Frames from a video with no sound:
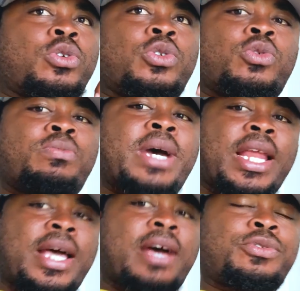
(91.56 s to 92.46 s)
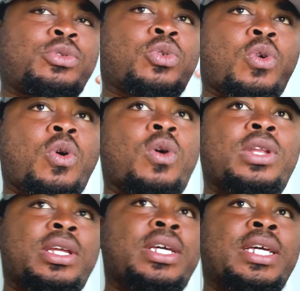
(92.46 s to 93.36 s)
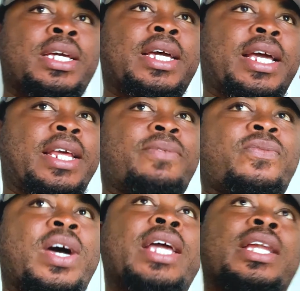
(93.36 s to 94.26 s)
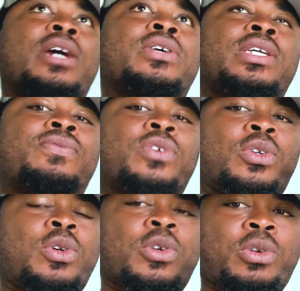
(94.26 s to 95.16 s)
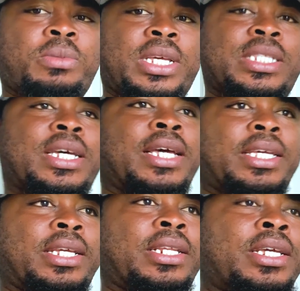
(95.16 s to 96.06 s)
you might have to call and then find out if your documents are in.